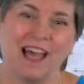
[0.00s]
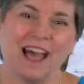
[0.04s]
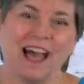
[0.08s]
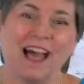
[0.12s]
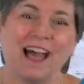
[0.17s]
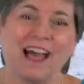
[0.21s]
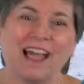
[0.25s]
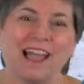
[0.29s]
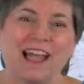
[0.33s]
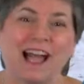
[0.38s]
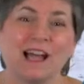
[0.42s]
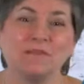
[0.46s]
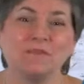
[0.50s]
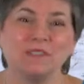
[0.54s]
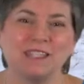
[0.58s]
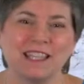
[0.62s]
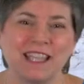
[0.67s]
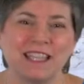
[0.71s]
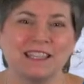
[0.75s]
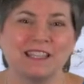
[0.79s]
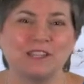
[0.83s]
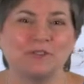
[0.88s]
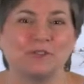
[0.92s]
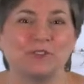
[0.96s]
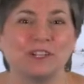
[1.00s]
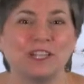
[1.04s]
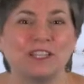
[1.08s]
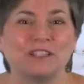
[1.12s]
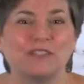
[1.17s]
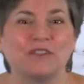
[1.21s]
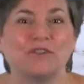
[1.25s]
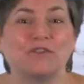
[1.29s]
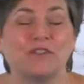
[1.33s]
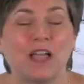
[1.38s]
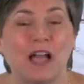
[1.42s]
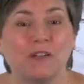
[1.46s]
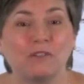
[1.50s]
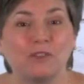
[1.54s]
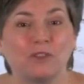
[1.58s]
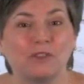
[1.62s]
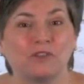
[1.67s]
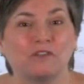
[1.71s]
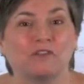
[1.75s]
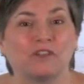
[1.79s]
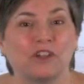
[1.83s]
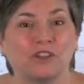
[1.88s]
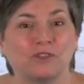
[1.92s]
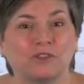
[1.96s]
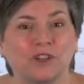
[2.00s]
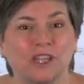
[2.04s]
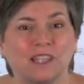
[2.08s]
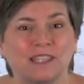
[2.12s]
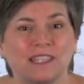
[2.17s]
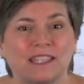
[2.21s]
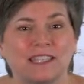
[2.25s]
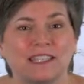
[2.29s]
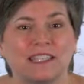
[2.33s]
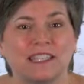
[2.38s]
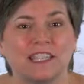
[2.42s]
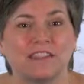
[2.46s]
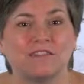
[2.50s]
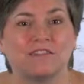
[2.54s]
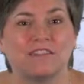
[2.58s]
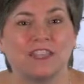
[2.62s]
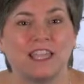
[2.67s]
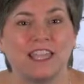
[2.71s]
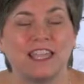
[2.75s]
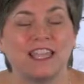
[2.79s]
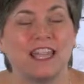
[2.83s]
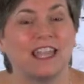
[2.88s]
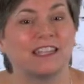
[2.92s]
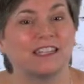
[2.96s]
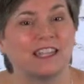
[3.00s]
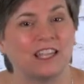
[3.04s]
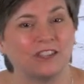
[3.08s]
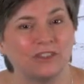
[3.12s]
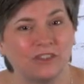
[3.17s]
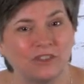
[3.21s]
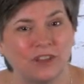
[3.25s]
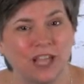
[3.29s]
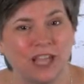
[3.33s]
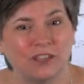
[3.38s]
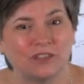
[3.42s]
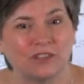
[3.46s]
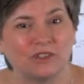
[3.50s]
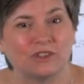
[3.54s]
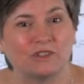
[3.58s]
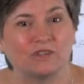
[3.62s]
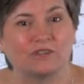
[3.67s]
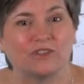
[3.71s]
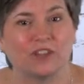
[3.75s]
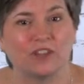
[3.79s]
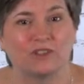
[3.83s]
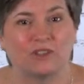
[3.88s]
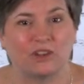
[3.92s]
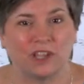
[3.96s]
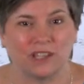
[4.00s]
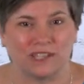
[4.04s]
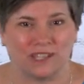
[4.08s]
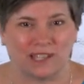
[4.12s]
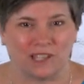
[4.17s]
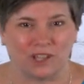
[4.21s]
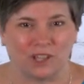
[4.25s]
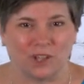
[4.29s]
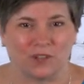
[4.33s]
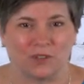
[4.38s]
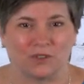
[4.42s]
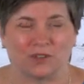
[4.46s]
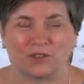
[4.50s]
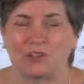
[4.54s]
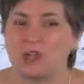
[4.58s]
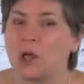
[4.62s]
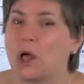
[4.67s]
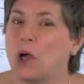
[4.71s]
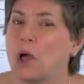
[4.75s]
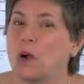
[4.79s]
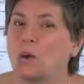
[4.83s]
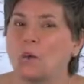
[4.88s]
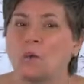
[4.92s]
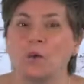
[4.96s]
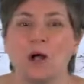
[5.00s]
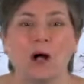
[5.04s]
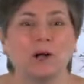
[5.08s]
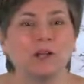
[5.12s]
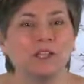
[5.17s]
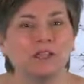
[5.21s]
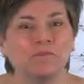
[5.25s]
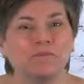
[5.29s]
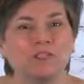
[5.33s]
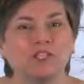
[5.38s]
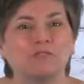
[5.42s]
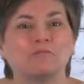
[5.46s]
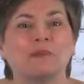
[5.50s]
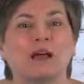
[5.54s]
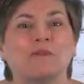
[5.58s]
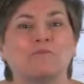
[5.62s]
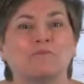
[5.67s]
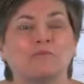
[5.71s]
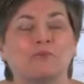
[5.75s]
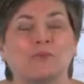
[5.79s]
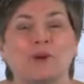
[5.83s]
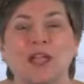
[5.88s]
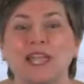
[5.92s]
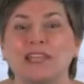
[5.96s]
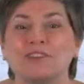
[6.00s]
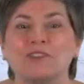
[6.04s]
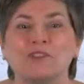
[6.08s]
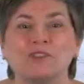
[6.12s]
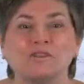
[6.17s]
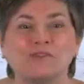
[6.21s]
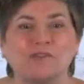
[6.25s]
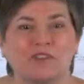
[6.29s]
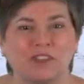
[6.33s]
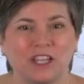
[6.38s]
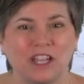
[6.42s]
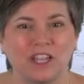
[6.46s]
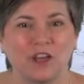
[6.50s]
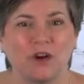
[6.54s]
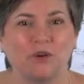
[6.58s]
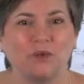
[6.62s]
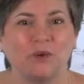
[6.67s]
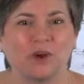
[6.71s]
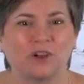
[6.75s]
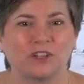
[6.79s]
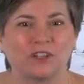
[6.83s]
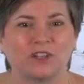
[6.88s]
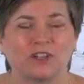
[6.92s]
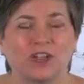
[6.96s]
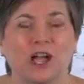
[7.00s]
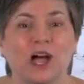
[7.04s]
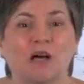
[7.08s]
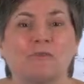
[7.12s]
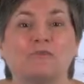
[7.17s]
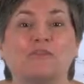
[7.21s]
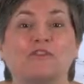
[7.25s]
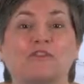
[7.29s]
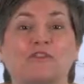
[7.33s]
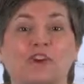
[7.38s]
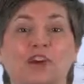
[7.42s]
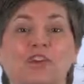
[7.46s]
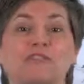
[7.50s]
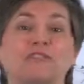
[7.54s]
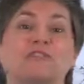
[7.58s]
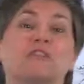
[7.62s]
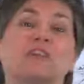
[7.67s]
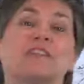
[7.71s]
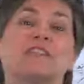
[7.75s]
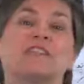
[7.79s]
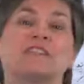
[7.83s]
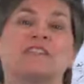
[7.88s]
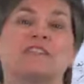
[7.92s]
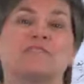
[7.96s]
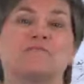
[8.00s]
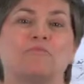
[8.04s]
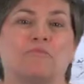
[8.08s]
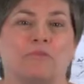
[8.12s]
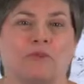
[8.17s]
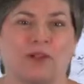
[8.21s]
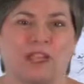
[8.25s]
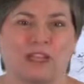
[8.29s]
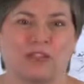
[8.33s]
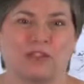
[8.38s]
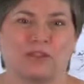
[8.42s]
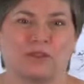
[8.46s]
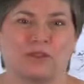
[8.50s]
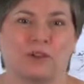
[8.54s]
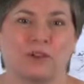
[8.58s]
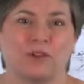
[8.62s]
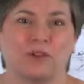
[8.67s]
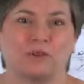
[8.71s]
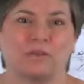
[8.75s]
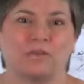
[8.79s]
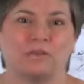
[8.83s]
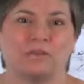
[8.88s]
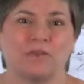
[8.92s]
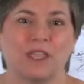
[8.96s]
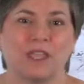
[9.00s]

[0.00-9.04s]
Hi, I'm Sandy Reese, founder of Fundraising TV and international fundraising coach. Welcome to my brand new video workshop, Fundraising Breakthrough.